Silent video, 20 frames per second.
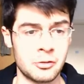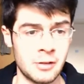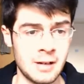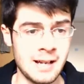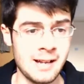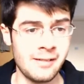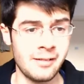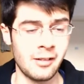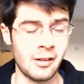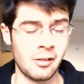
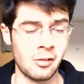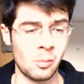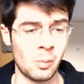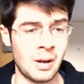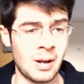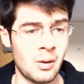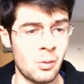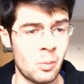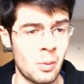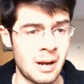Trace as
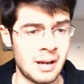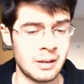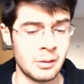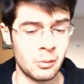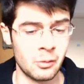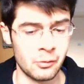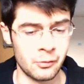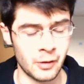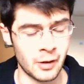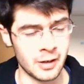well, where
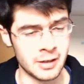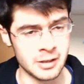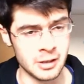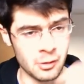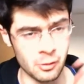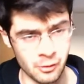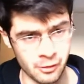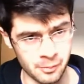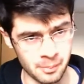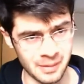you will find
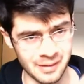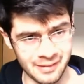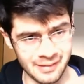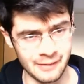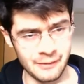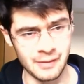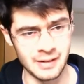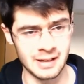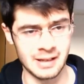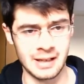news
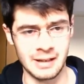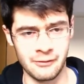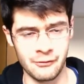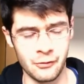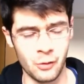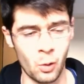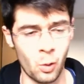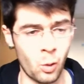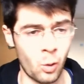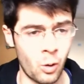specifically
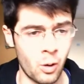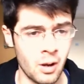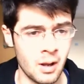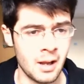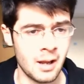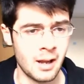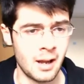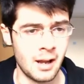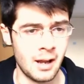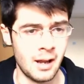for
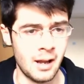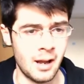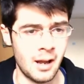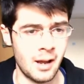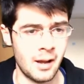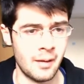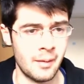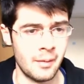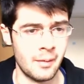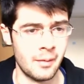
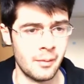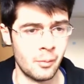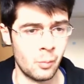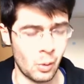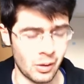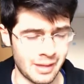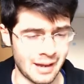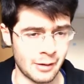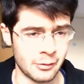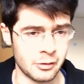
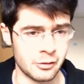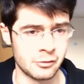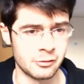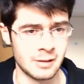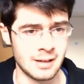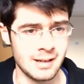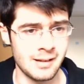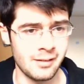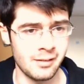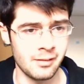Without a
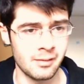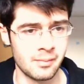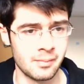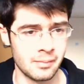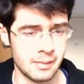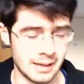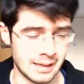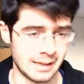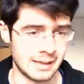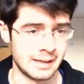Trace,
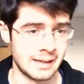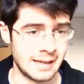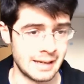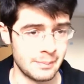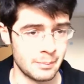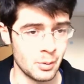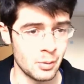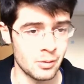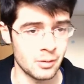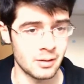the
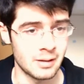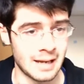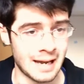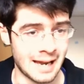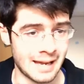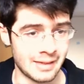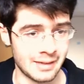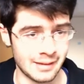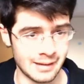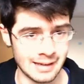ebook
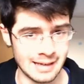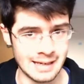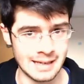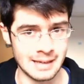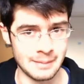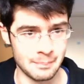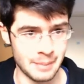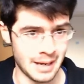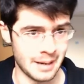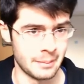and
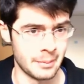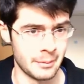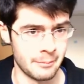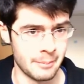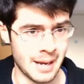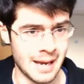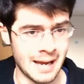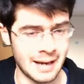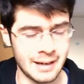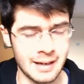the
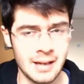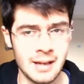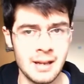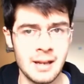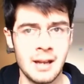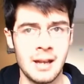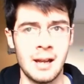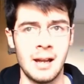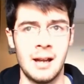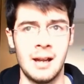paperback
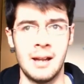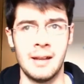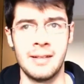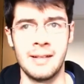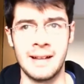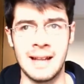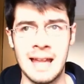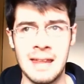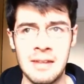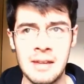
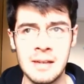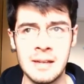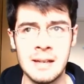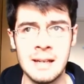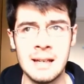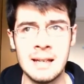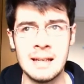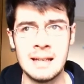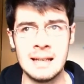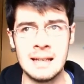together.
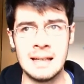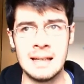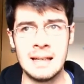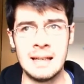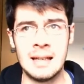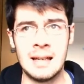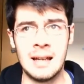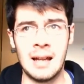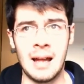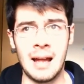
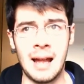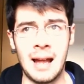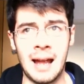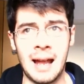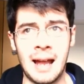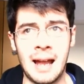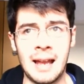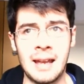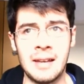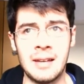
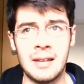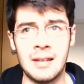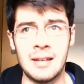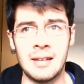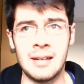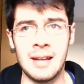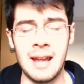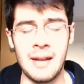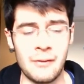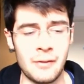
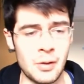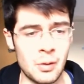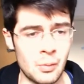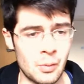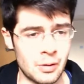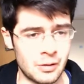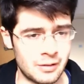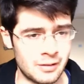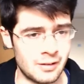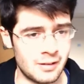And if you
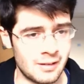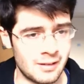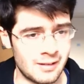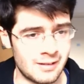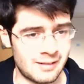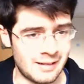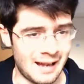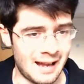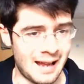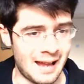would
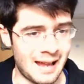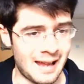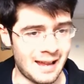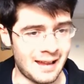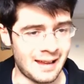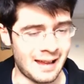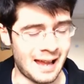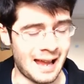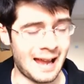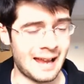
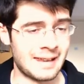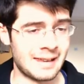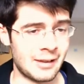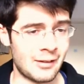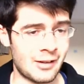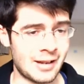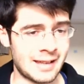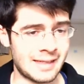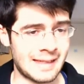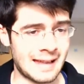share and
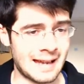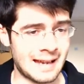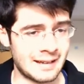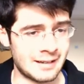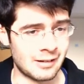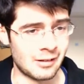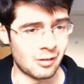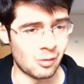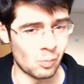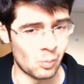like
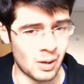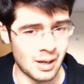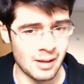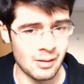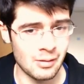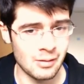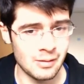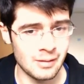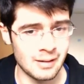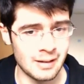that as
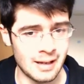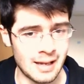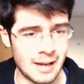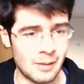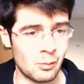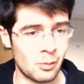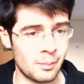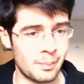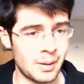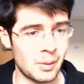well,
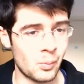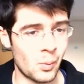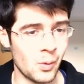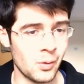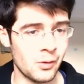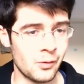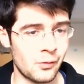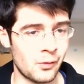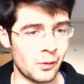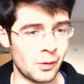it would be
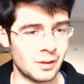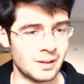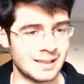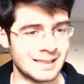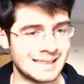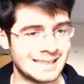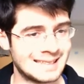wonderful.